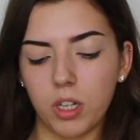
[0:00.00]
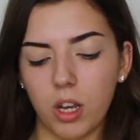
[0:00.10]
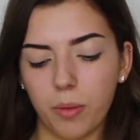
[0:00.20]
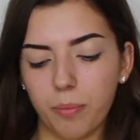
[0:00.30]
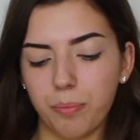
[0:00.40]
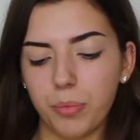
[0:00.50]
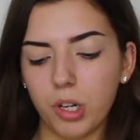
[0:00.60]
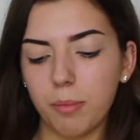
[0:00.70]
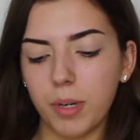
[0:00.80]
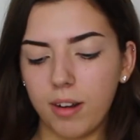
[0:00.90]
going to
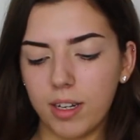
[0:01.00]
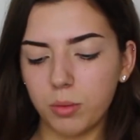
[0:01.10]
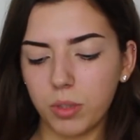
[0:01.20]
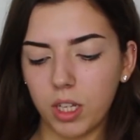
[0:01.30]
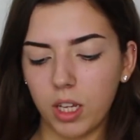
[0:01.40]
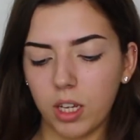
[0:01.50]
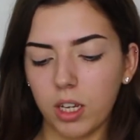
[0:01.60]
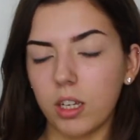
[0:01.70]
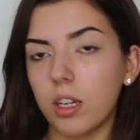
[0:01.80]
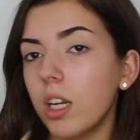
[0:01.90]
prime my eyes with the
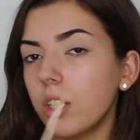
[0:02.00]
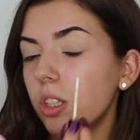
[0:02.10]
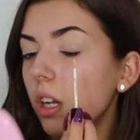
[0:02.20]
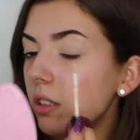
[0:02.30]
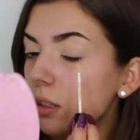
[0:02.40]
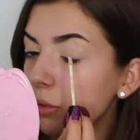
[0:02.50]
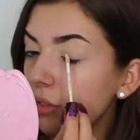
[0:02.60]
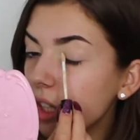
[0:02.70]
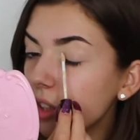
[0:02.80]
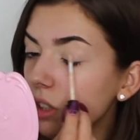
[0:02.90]
Collection Lasting
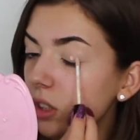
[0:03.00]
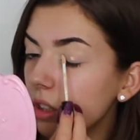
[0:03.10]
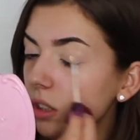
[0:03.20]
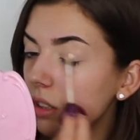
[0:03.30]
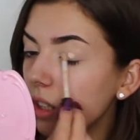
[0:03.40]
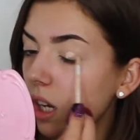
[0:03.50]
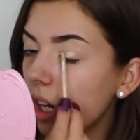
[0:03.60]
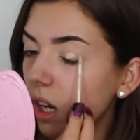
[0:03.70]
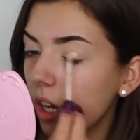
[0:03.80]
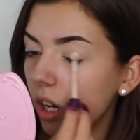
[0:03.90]
Perfection
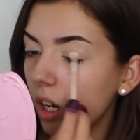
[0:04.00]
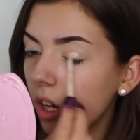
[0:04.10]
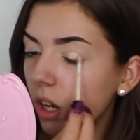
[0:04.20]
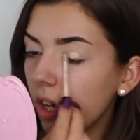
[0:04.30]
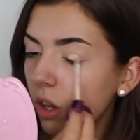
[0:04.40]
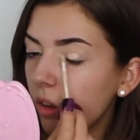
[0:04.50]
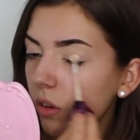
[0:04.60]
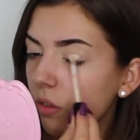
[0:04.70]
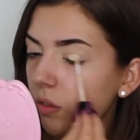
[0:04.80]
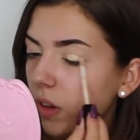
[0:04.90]
Concealer in
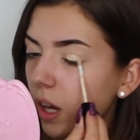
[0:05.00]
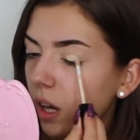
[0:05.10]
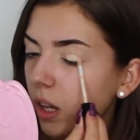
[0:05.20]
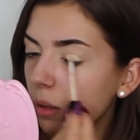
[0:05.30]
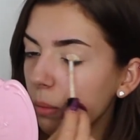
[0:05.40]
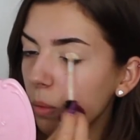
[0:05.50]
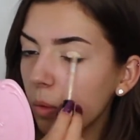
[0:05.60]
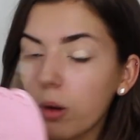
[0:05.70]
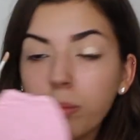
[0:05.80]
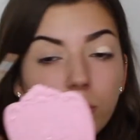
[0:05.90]
Fair No.
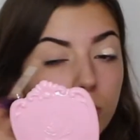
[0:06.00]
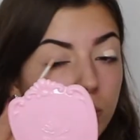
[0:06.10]
1.